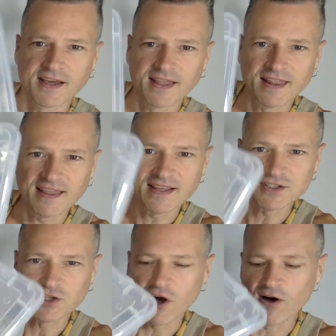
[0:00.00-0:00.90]

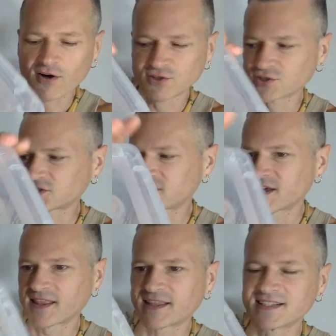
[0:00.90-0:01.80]
these dolls,
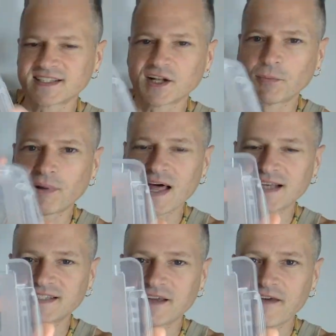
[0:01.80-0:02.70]
these little
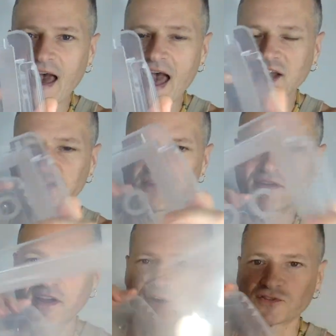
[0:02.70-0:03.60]
plastic action
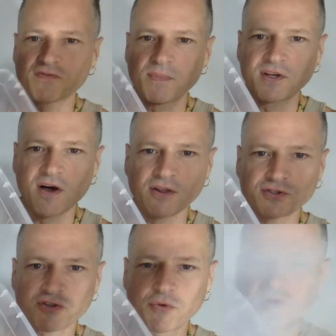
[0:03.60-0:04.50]
figures from the Dollar
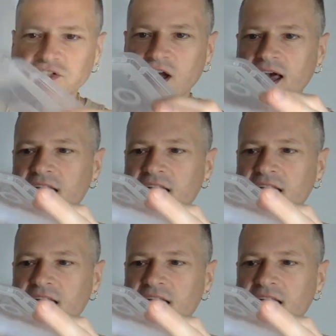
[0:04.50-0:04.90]
Tree, which I